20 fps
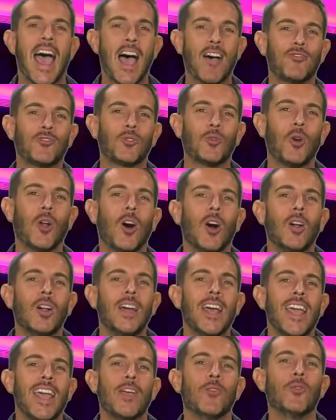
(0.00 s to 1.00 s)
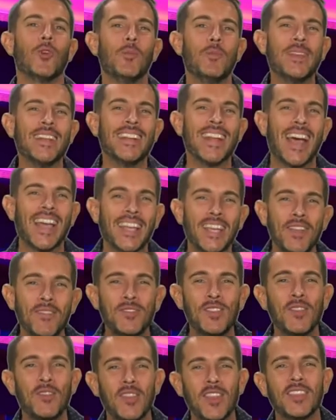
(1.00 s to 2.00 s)
After all, it would be
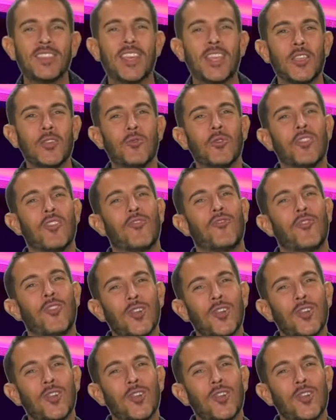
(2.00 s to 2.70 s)
naive to think that you were the